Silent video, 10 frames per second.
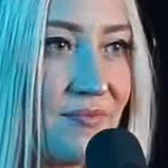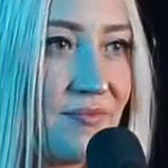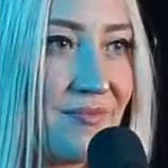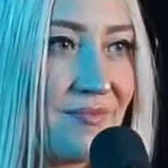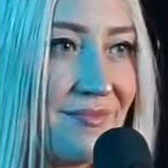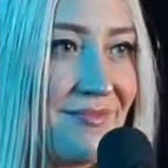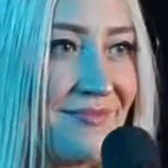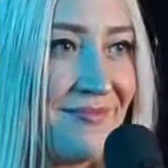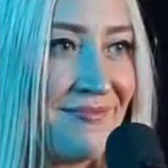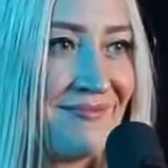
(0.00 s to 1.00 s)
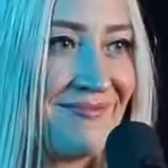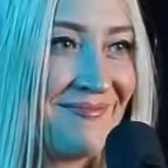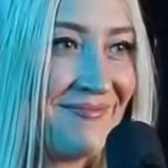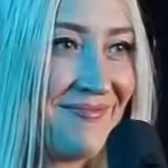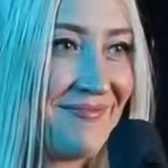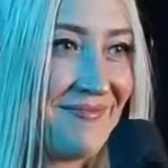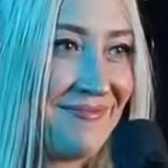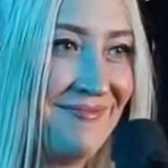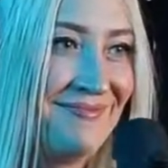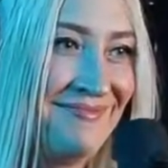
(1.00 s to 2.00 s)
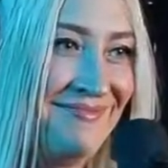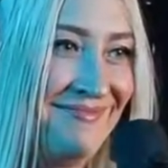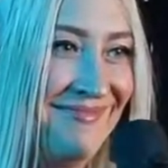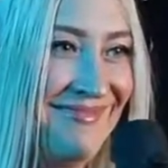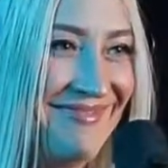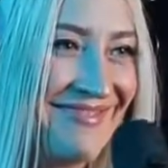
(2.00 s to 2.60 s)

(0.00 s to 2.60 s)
I know like the image wasn't dialed in yet,